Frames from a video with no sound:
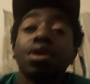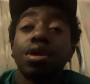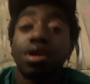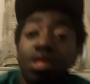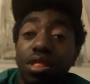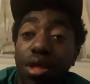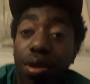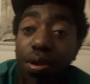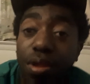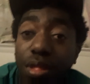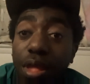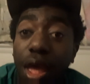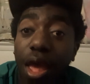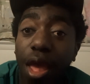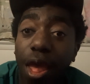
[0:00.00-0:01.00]
Because not only
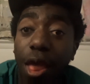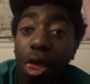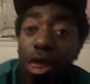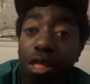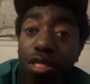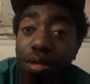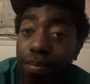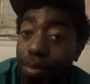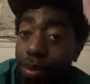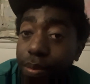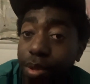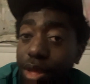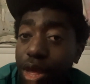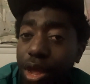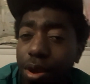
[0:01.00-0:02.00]
that, some people
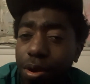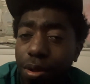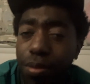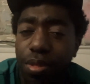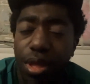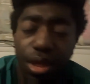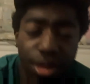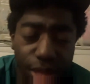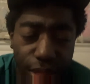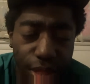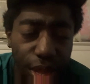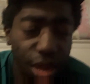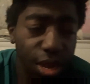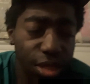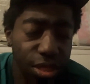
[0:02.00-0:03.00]
can't do that because,
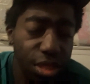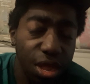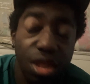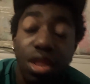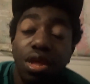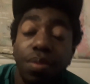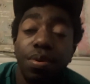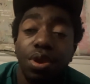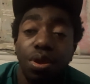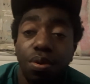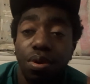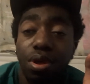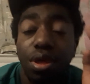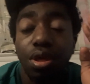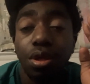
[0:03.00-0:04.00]
like I said, they be
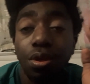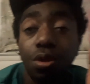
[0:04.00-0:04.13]
doing